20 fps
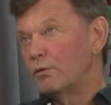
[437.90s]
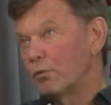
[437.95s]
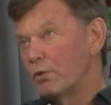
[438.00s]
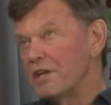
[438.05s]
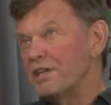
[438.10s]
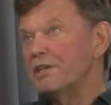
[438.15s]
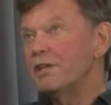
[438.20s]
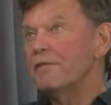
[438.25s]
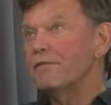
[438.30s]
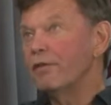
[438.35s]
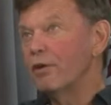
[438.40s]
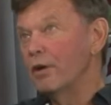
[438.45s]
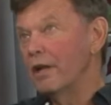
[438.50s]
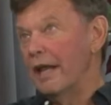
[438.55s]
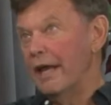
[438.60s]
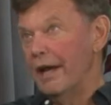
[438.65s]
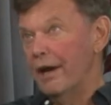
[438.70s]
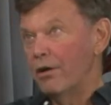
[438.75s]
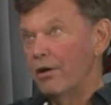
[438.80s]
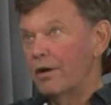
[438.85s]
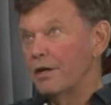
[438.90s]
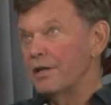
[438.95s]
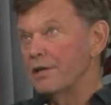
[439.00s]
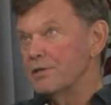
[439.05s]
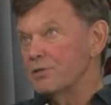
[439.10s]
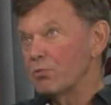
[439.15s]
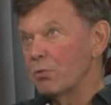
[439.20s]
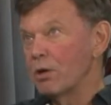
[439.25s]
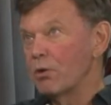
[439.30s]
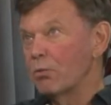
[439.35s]
different
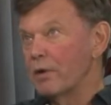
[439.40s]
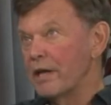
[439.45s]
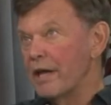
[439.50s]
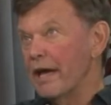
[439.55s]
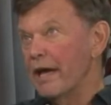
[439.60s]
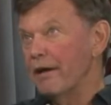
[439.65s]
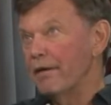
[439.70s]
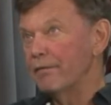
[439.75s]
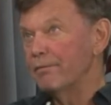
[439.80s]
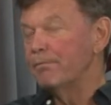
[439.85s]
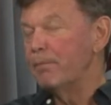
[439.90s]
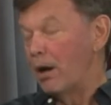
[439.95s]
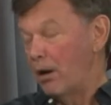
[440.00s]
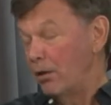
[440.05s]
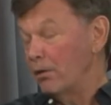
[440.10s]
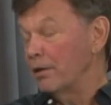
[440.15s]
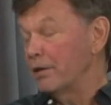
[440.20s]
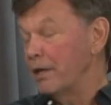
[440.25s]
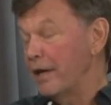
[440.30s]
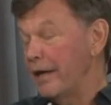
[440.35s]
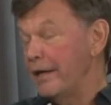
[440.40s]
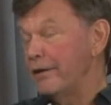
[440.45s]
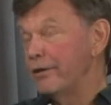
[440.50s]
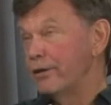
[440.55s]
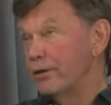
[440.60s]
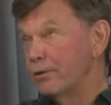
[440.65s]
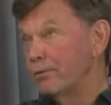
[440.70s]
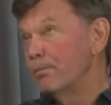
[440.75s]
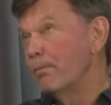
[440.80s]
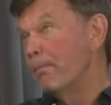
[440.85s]
areas where we have
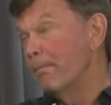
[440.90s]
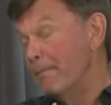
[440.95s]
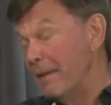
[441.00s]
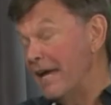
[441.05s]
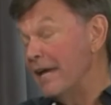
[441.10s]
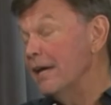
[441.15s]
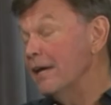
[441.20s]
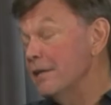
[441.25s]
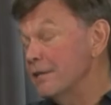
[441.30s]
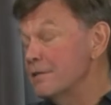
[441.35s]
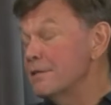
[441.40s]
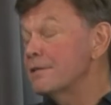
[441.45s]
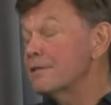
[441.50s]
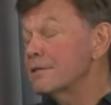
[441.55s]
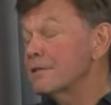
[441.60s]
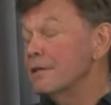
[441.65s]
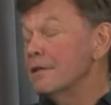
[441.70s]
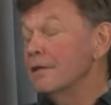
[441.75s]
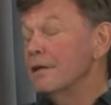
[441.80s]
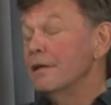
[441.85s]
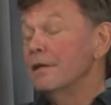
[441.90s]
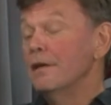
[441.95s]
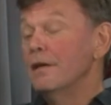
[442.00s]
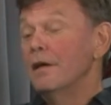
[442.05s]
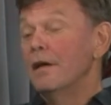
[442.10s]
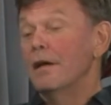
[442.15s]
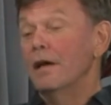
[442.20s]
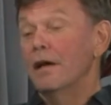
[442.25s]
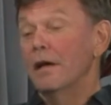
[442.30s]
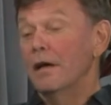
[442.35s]
pollinator beds.
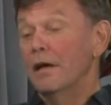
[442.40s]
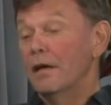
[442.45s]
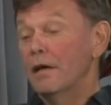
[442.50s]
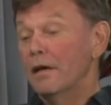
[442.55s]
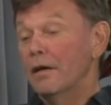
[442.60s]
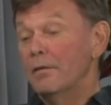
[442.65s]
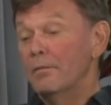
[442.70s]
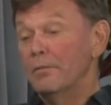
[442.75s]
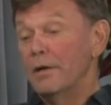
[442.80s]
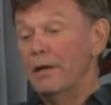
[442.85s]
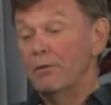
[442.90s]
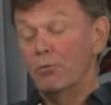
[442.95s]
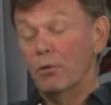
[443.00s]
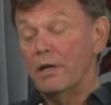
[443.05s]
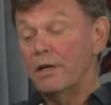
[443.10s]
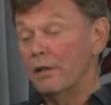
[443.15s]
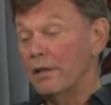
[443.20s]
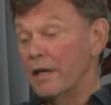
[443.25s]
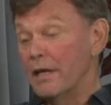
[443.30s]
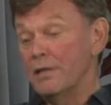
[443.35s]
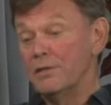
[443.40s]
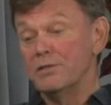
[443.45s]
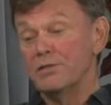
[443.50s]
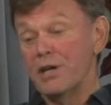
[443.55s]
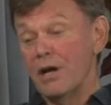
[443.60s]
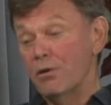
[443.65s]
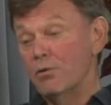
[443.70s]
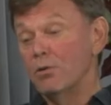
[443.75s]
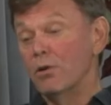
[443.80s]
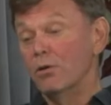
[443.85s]
And really, in
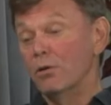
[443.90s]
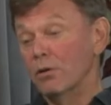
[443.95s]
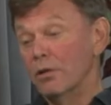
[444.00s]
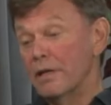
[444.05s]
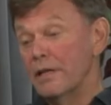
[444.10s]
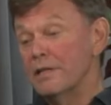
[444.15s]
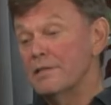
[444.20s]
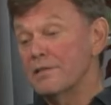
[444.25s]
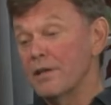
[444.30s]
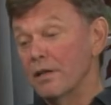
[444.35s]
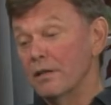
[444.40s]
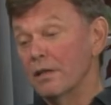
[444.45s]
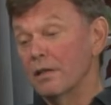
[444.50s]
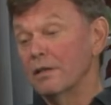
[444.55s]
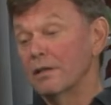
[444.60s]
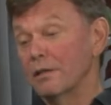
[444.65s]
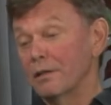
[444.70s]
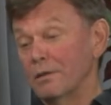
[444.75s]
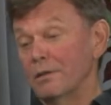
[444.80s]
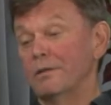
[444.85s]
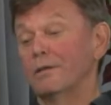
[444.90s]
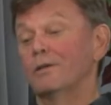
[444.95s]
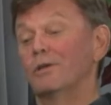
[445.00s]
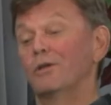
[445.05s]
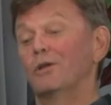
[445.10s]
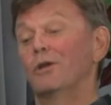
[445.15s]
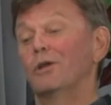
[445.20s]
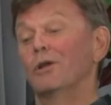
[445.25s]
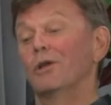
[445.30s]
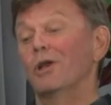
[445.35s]
total, it's a
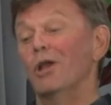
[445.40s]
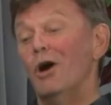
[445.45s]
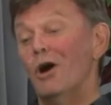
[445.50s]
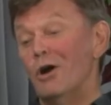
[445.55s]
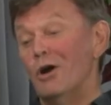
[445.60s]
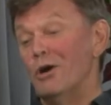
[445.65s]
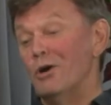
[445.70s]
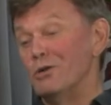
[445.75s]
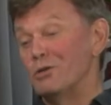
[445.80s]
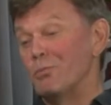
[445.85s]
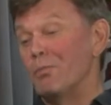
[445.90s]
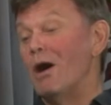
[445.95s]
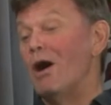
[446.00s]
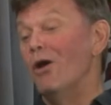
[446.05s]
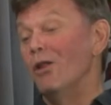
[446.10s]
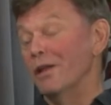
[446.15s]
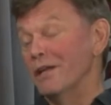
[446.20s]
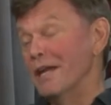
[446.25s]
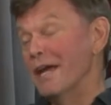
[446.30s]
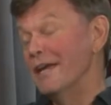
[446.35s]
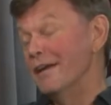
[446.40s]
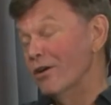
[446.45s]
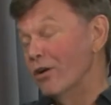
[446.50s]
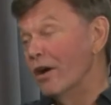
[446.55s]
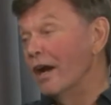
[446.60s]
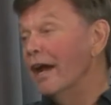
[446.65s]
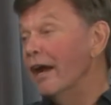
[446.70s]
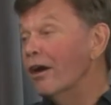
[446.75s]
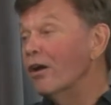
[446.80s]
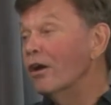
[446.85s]
large
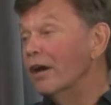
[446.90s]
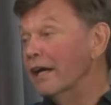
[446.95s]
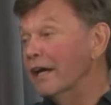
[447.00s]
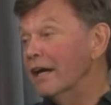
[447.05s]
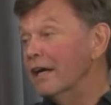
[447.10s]
pollinator area.